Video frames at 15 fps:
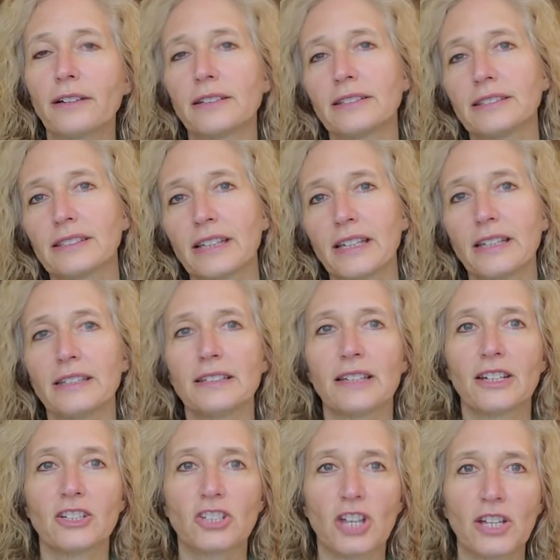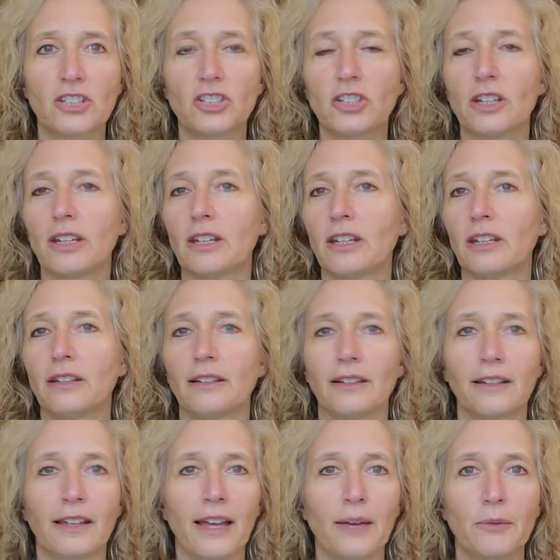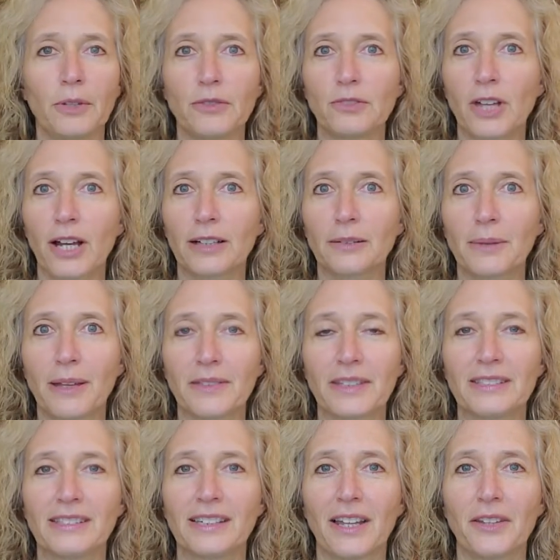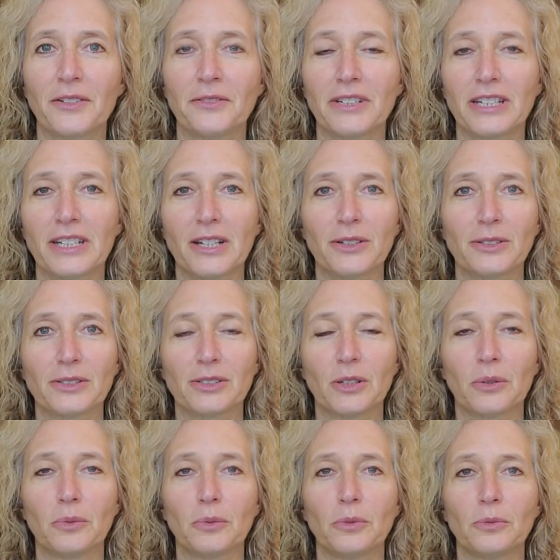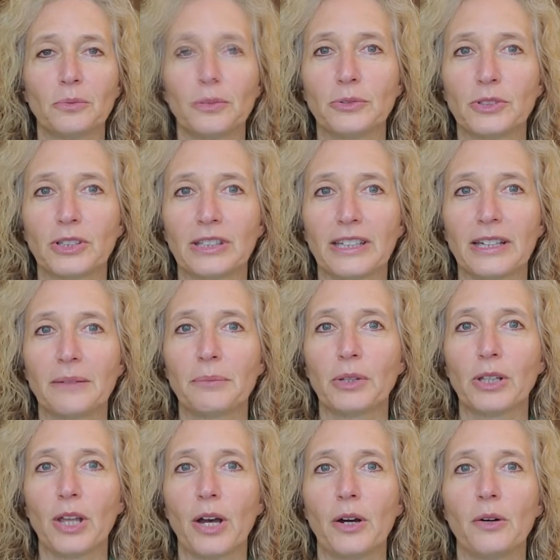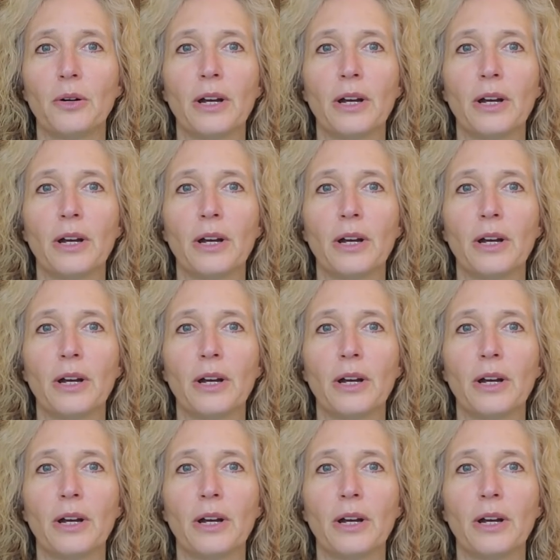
the skin, digestion, and again, we've talked about this in other videos, so we'll post a link below.